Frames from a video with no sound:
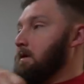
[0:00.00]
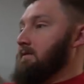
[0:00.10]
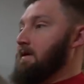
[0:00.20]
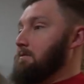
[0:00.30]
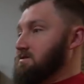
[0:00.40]

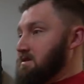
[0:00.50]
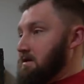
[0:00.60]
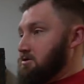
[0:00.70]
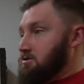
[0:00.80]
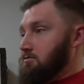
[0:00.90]
if I was,
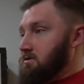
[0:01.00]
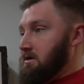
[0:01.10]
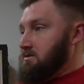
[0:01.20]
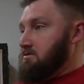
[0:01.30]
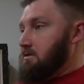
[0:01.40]
say, shooting
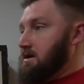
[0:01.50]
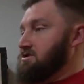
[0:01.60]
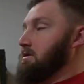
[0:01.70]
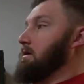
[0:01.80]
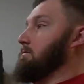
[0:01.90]
this
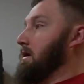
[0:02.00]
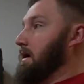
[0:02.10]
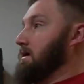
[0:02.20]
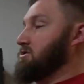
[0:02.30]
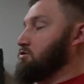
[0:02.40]
direction here, my
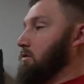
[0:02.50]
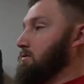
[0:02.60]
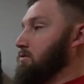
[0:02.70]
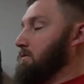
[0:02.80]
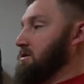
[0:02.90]
head's square
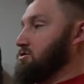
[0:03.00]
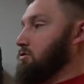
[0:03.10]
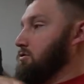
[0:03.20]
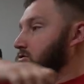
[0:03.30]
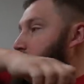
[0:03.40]
between my
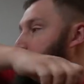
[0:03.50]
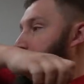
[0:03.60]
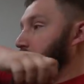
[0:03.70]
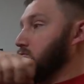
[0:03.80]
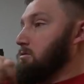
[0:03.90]
shoulders, when
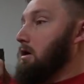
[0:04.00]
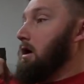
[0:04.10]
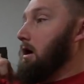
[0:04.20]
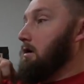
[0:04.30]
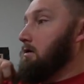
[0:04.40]
I
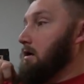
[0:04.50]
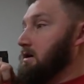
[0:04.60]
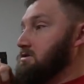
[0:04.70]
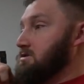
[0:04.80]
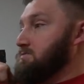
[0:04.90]
draw,
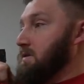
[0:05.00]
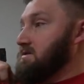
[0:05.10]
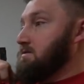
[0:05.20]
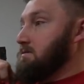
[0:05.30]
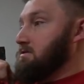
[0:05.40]
I should just
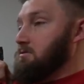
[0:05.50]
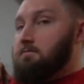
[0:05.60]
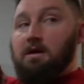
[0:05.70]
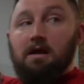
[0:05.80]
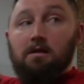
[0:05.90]
basically
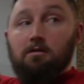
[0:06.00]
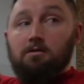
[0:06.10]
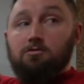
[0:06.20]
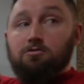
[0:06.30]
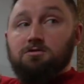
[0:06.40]
turn my head,
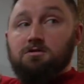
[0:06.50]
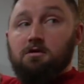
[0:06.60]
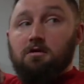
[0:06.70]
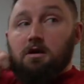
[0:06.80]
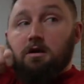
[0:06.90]
look towards the
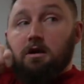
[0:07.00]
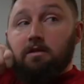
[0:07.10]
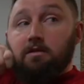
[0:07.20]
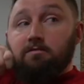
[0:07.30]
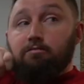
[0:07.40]
target, and
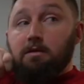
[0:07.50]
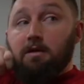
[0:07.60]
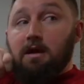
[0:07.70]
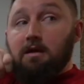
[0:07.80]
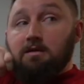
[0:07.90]
then bring
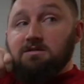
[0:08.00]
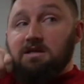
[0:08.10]
my hand in.